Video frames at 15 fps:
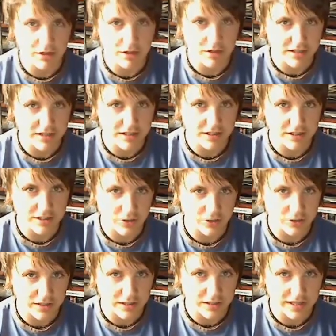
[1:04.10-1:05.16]
part of this
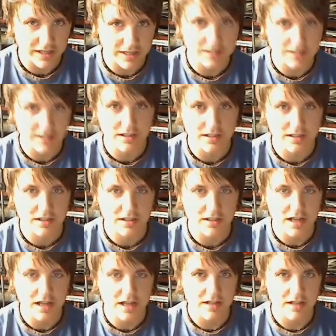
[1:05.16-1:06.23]
surely is
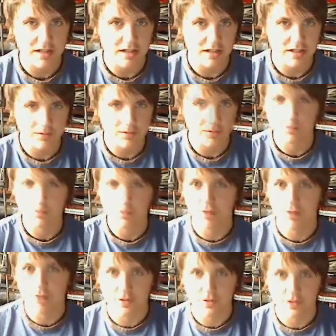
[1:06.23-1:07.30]
that this becomes
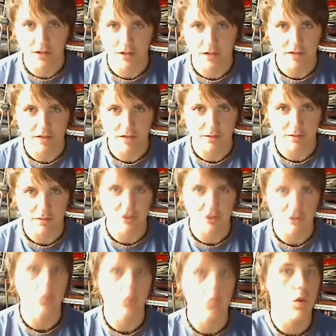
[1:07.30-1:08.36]
part of your life
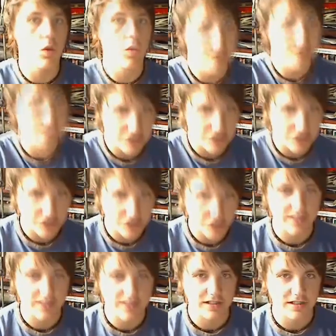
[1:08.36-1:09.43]
because you want to
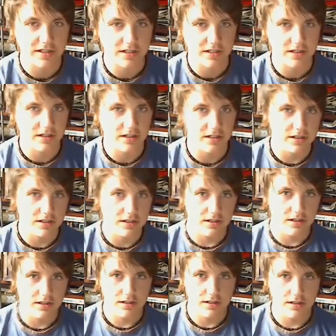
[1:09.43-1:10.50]
do it
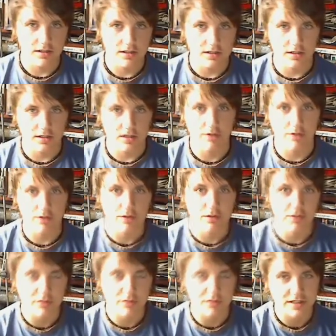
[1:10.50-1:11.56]
I'm
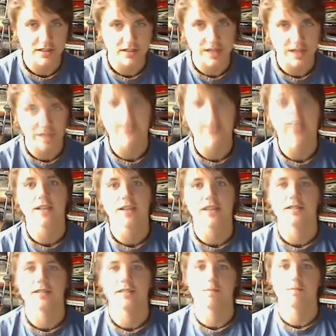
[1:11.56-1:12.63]
not pointing any
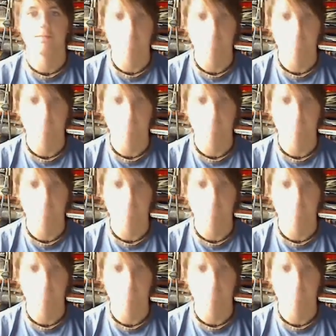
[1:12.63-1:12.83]
fingers